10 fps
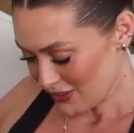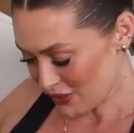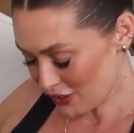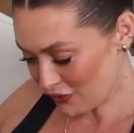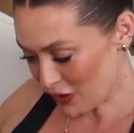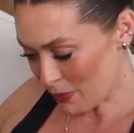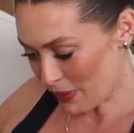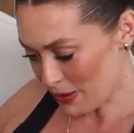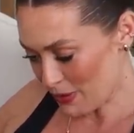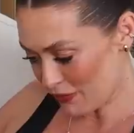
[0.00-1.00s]
Just felt
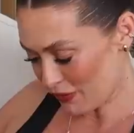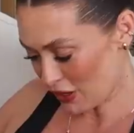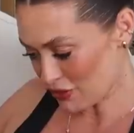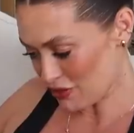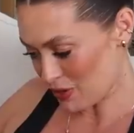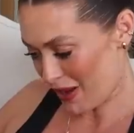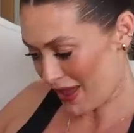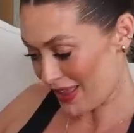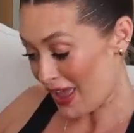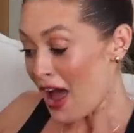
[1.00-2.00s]
baby flutter
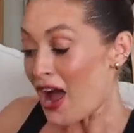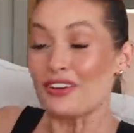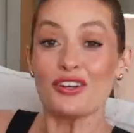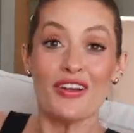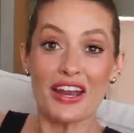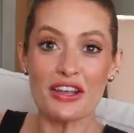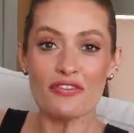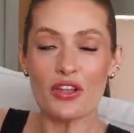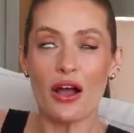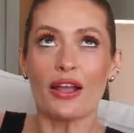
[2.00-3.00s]
away. I don't know if any
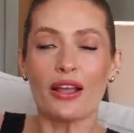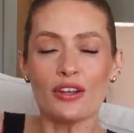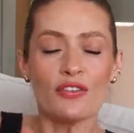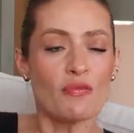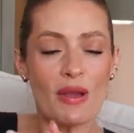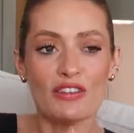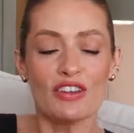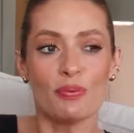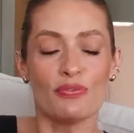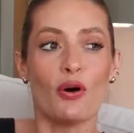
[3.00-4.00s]
of you, I, I don't know if I've mentioned
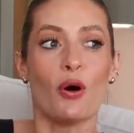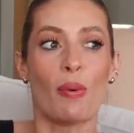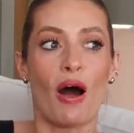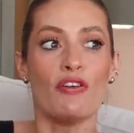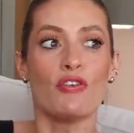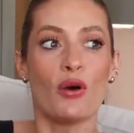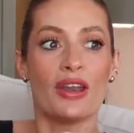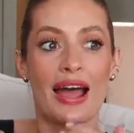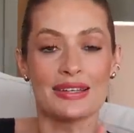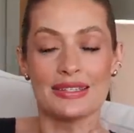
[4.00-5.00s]
this before, but I've got
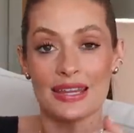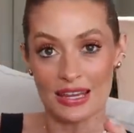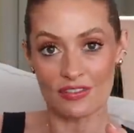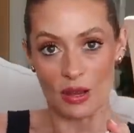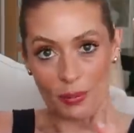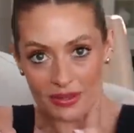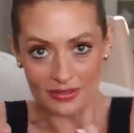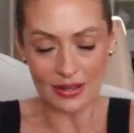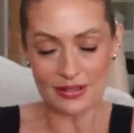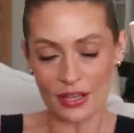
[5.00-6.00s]
an anterior
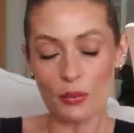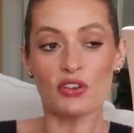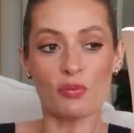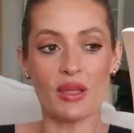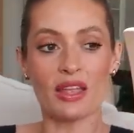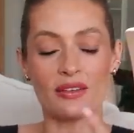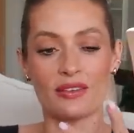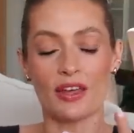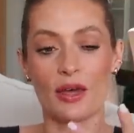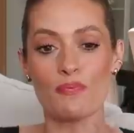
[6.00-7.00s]
placenta, which means
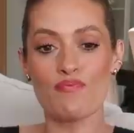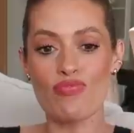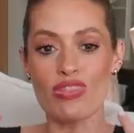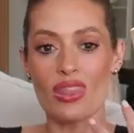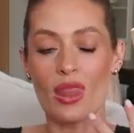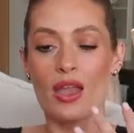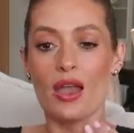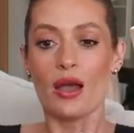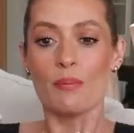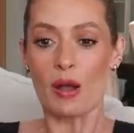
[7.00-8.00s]
that
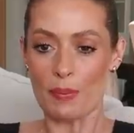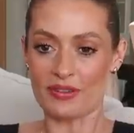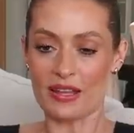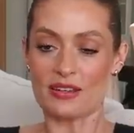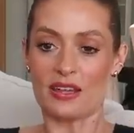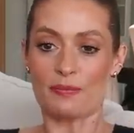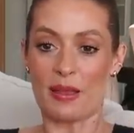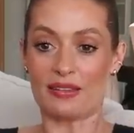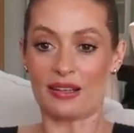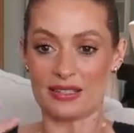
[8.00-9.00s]
my placenta is
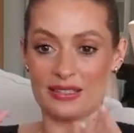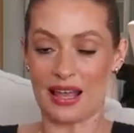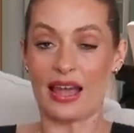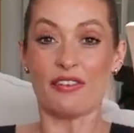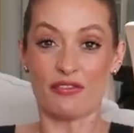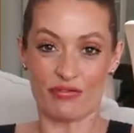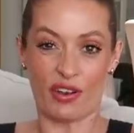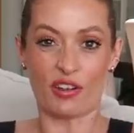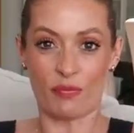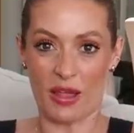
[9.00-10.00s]
basically sat in
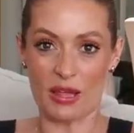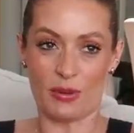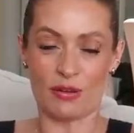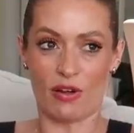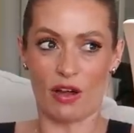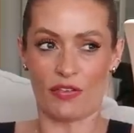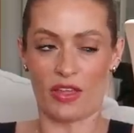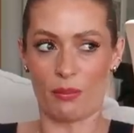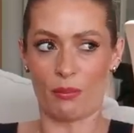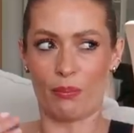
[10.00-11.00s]
front of baby rather
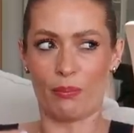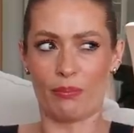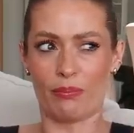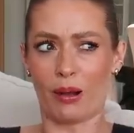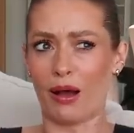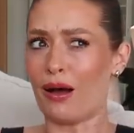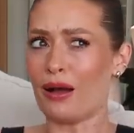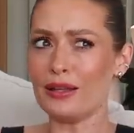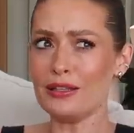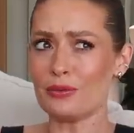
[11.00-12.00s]
than
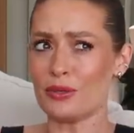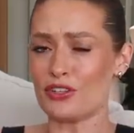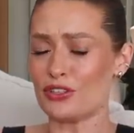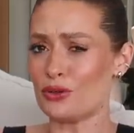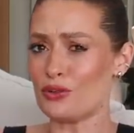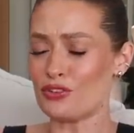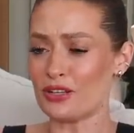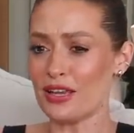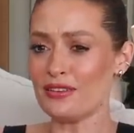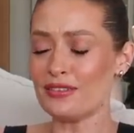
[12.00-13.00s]
behind, which it
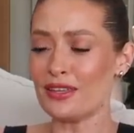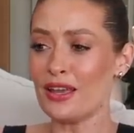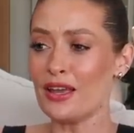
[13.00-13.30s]
usually is